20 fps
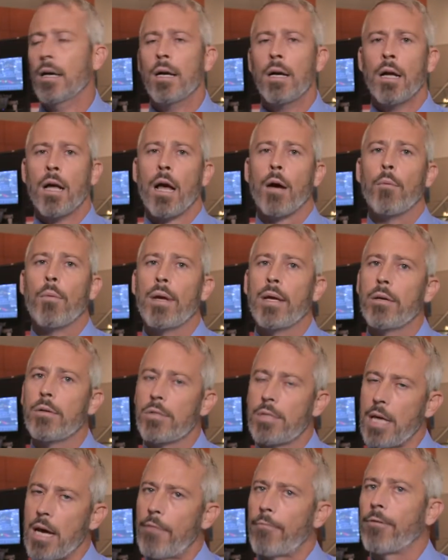Mm -hmm. And we use
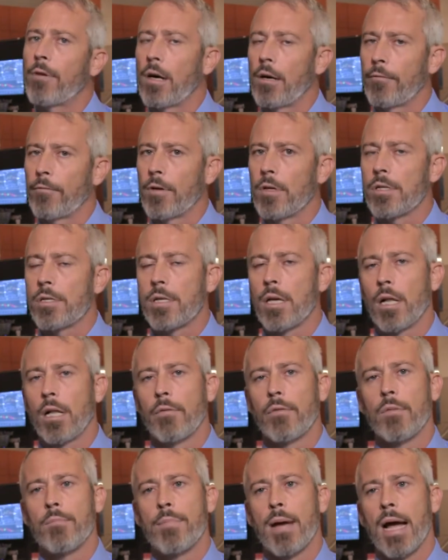that for our first tell
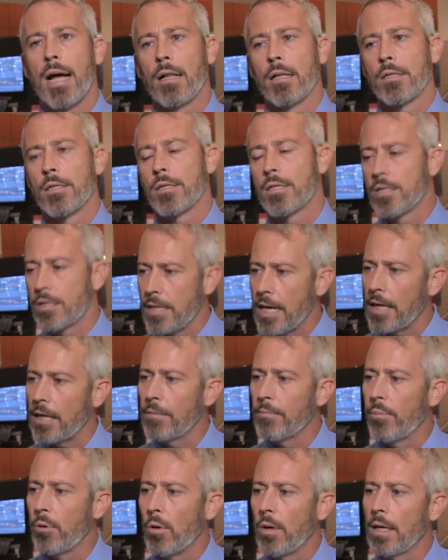of imbalance. The
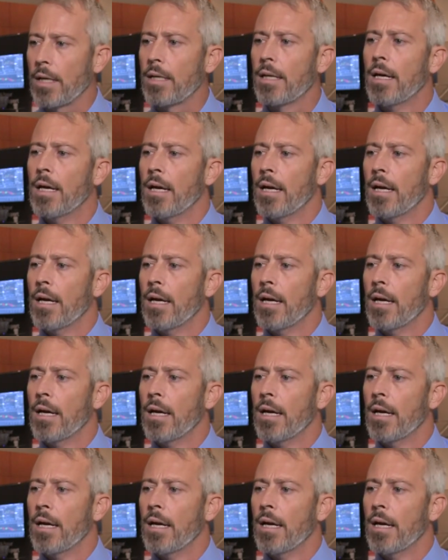second point